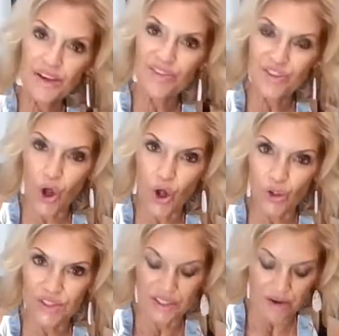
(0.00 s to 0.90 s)
bit of
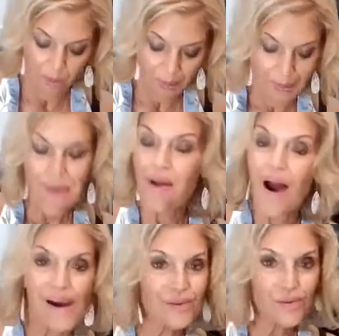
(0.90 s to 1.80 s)
salt.
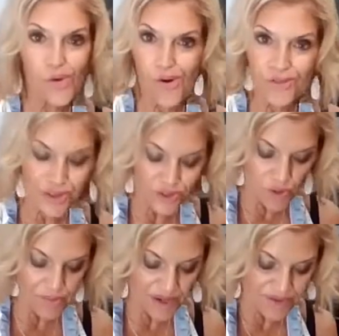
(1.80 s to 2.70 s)
I don't over
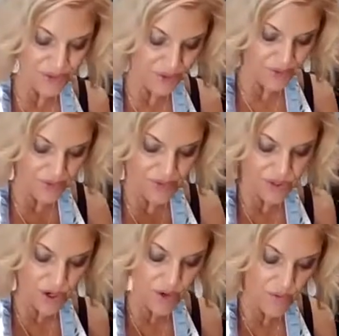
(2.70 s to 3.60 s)
salt my food.
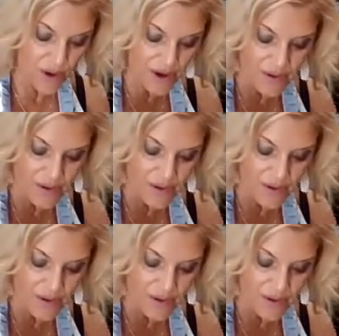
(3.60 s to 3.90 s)
So